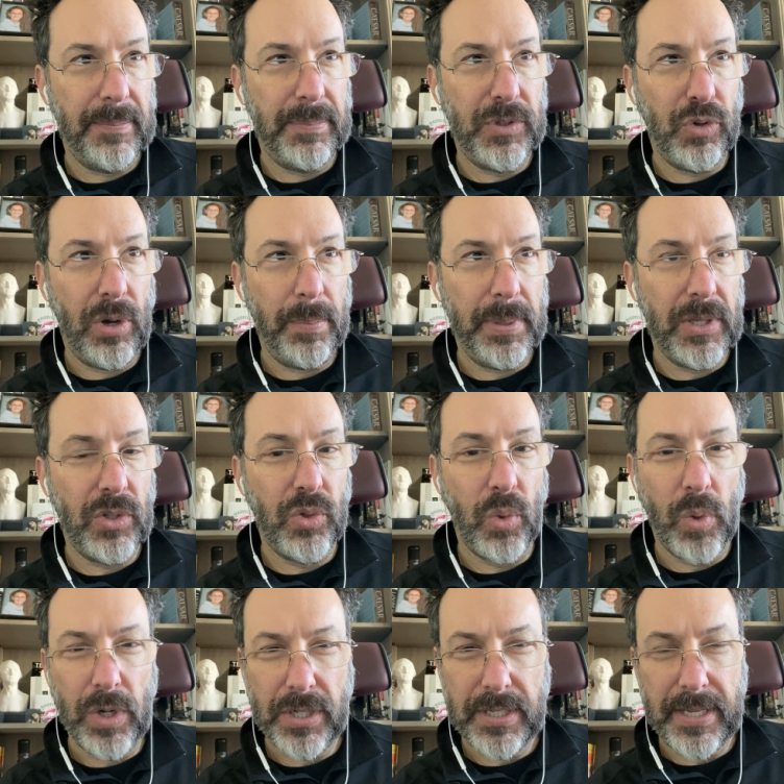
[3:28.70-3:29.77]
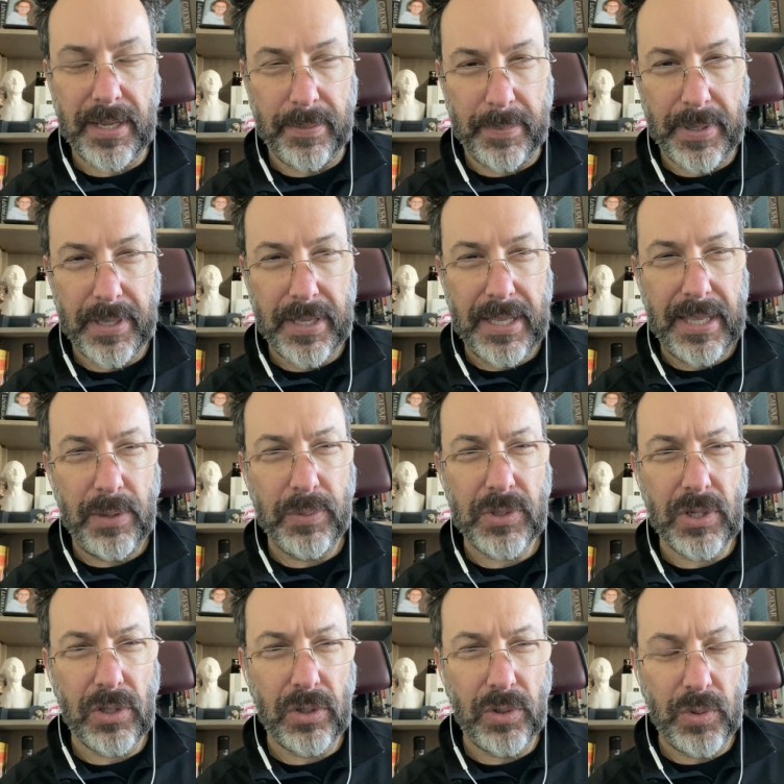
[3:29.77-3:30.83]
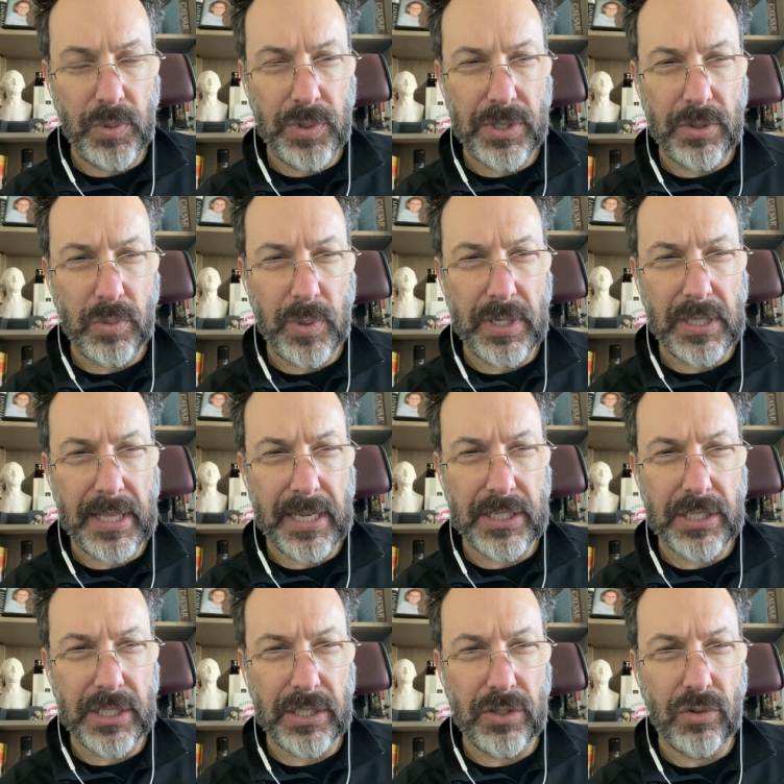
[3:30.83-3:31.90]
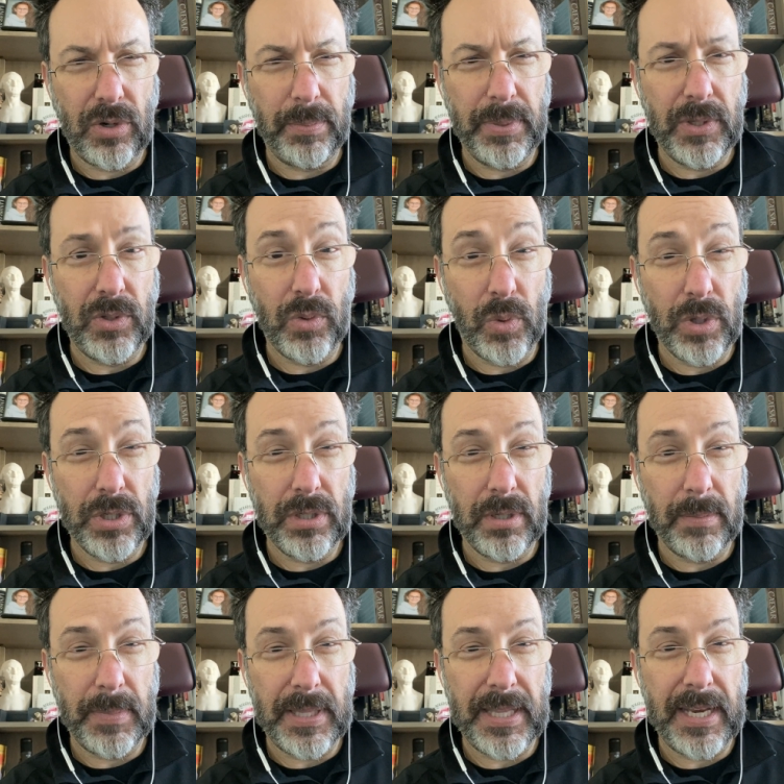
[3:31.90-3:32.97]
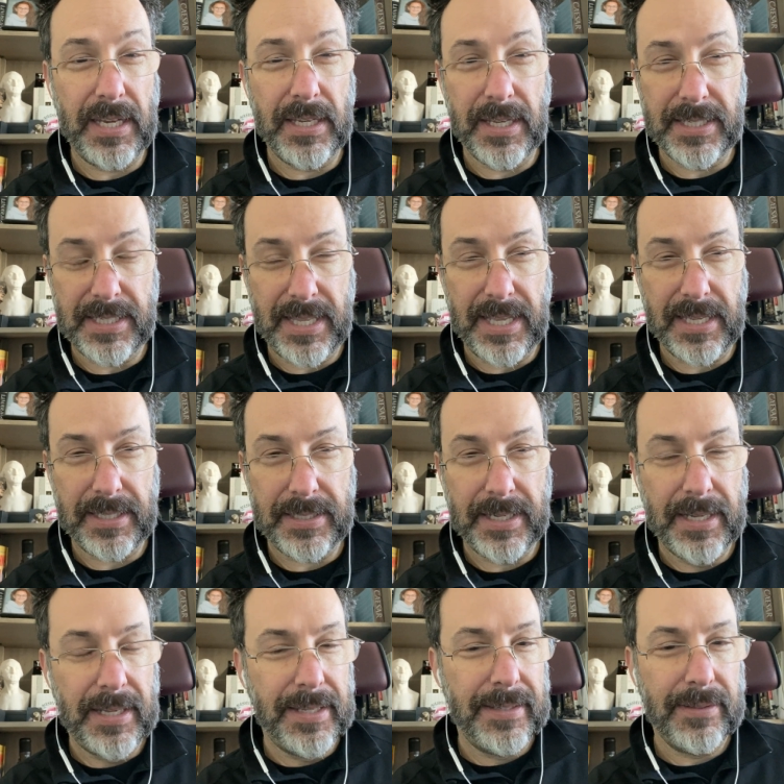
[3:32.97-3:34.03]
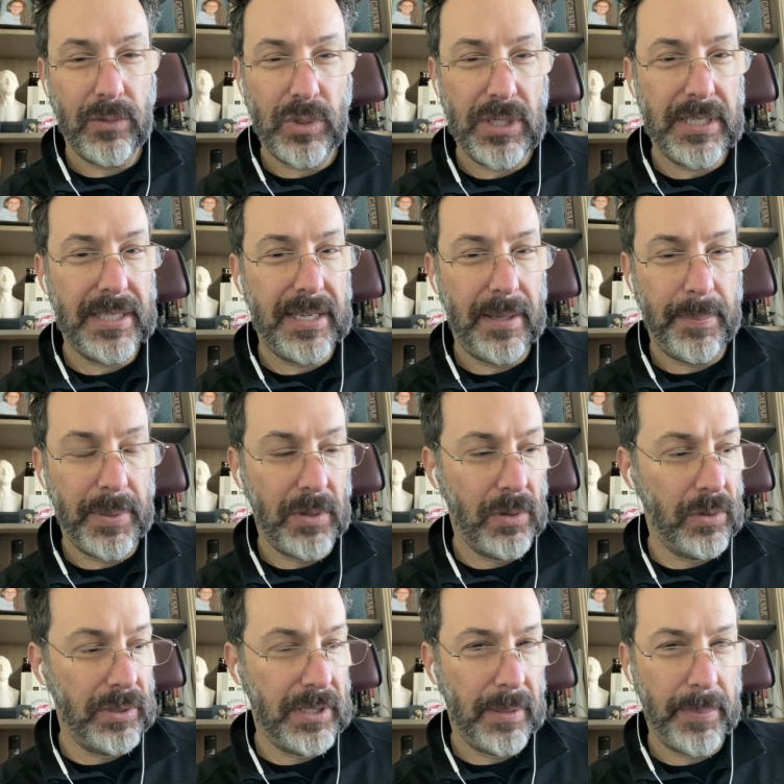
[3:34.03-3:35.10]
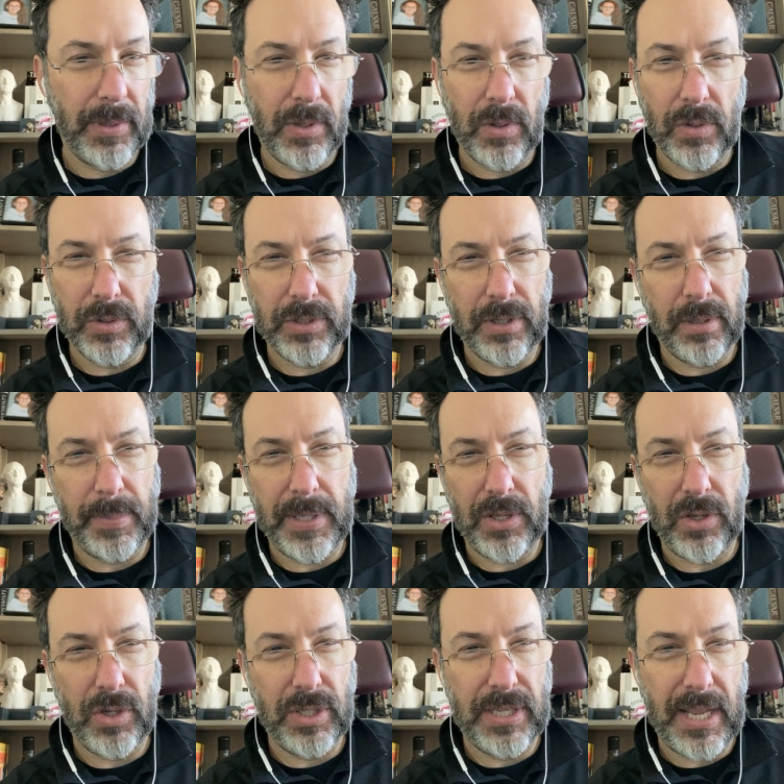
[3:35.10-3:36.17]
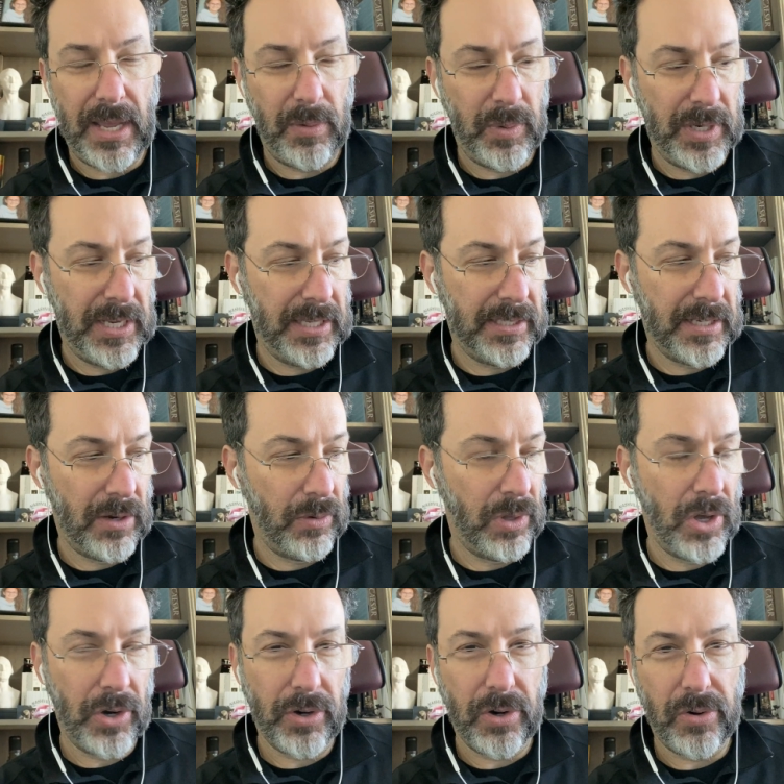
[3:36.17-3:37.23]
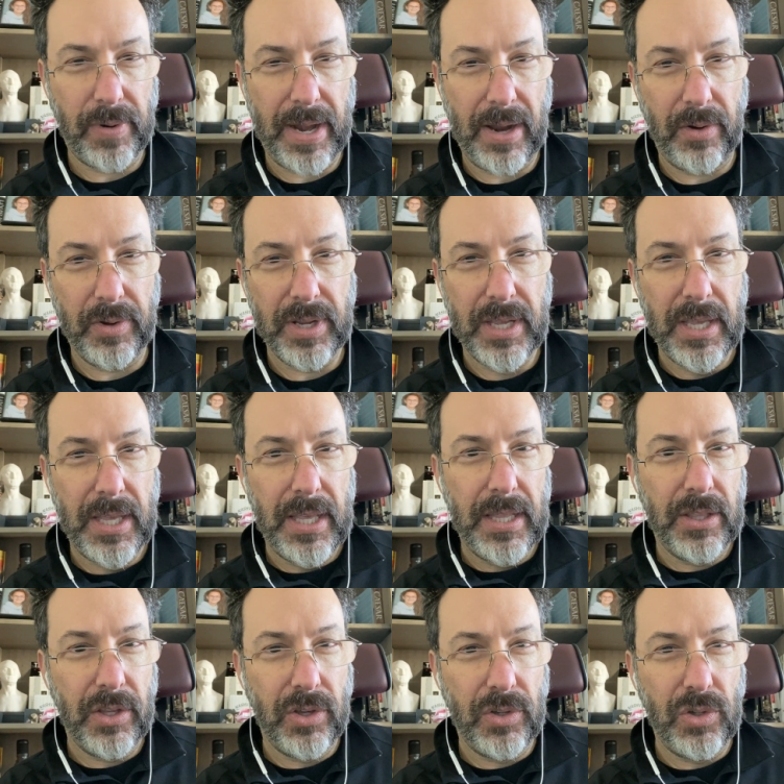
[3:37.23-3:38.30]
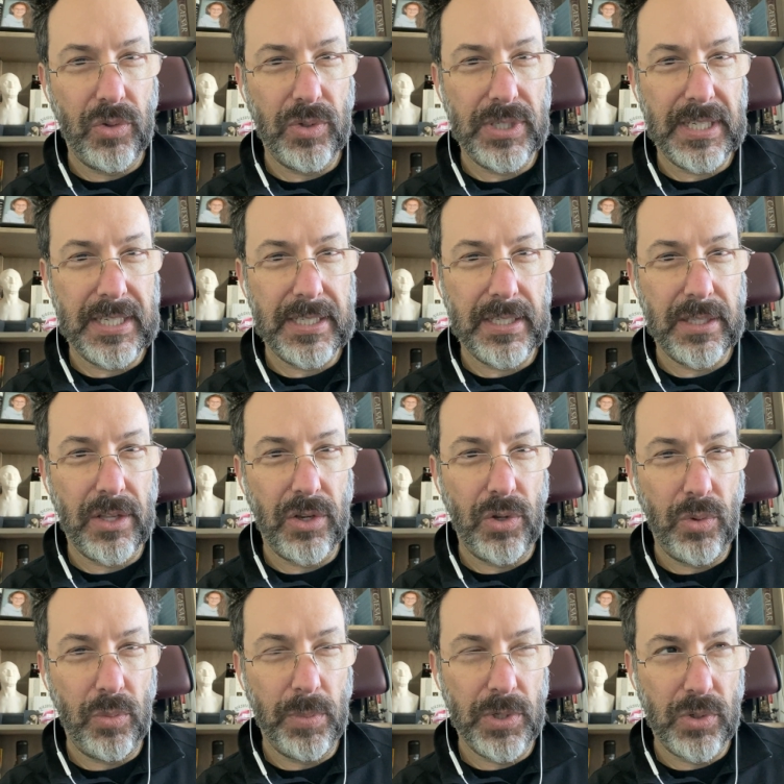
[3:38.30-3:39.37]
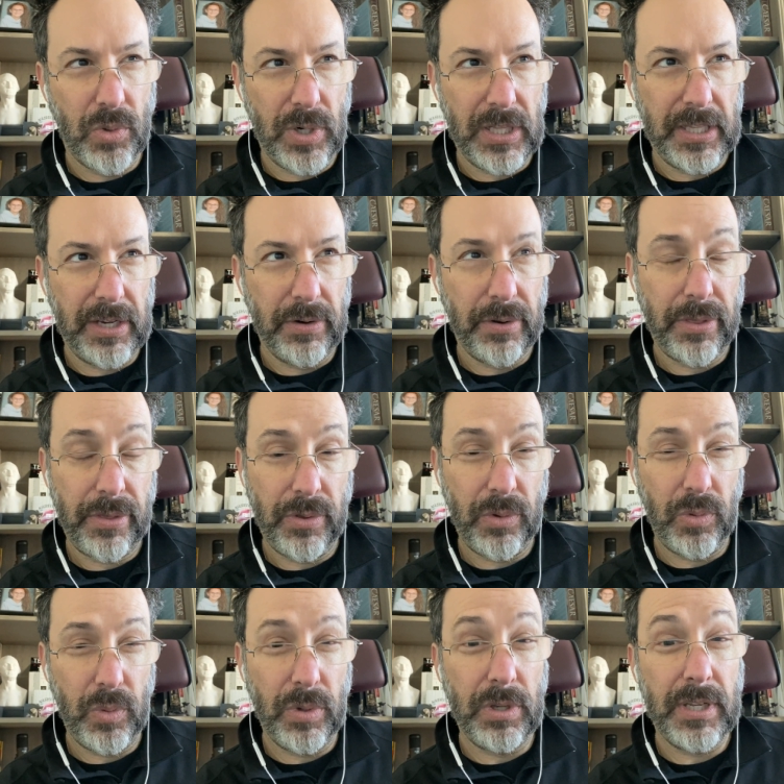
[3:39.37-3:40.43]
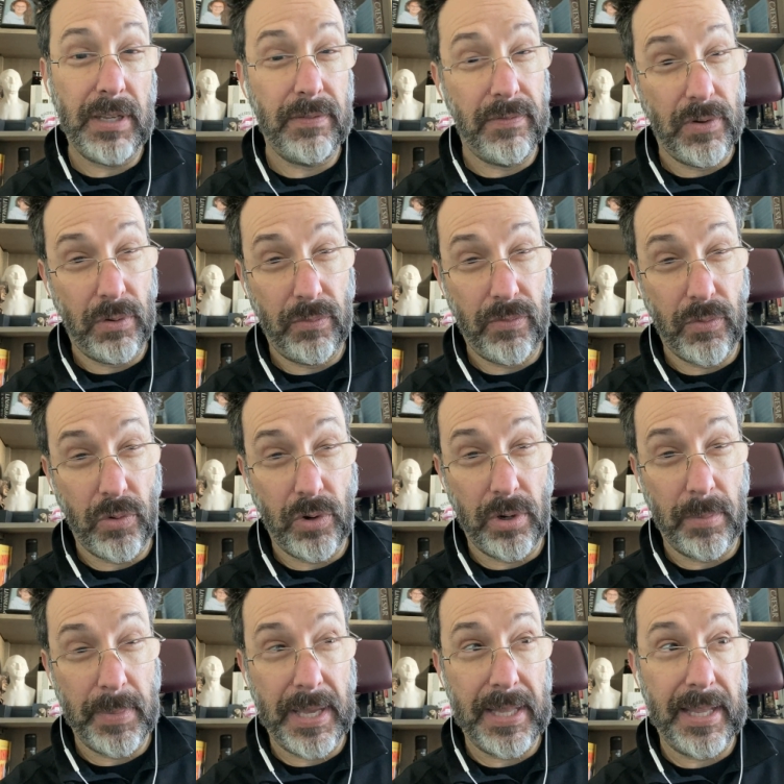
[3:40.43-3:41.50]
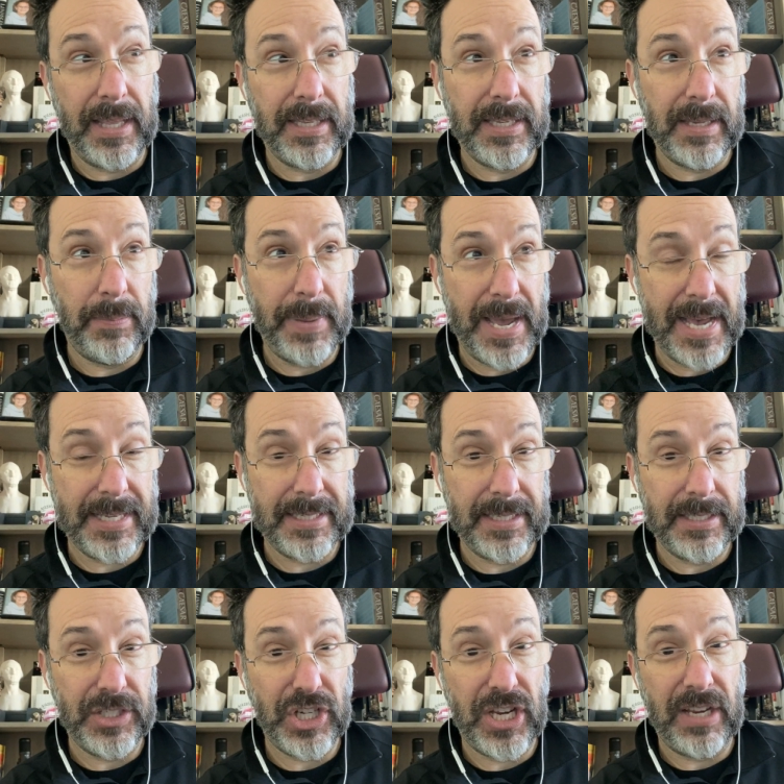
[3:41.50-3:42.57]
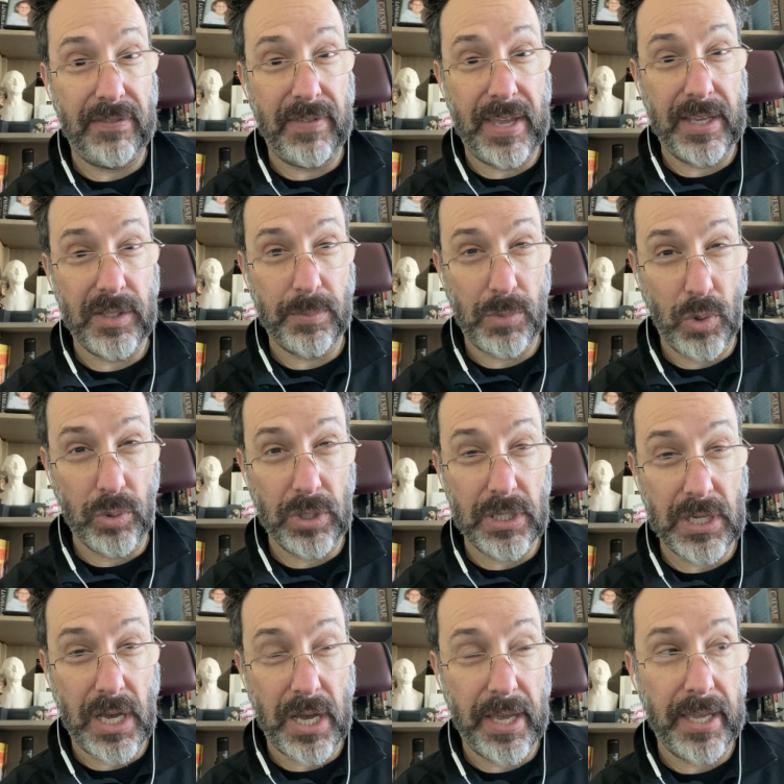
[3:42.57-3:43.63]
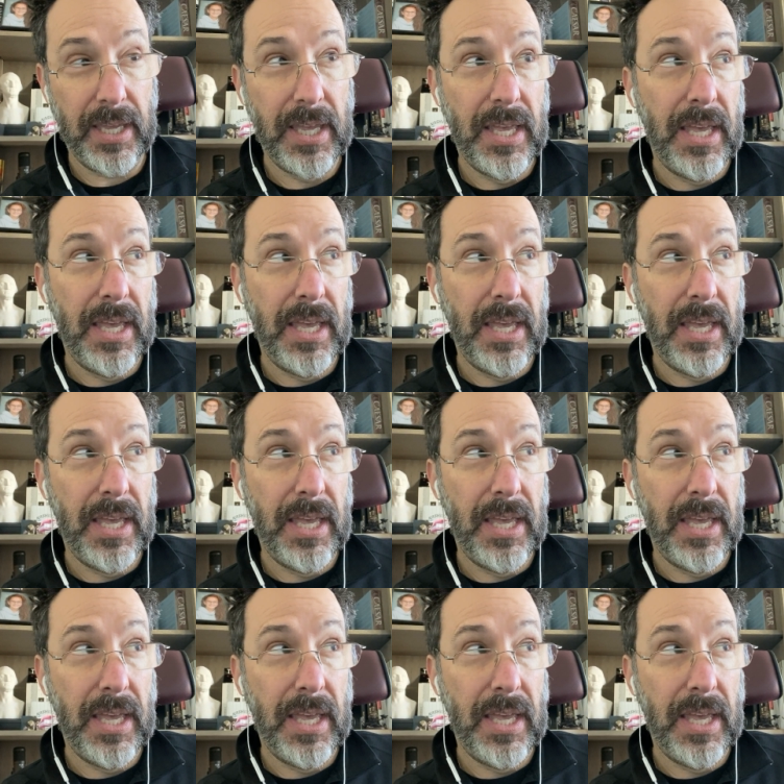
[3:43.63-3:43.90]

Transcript: Trump endorsed him. He was going to lose his reelection. Trump endorsed him, and then he does this. So just typical. It's going to be a good day when he's no longer around. The good news is the new majority leader, Thune, did vote for him, and they did pass it. JD Vance broke the tie.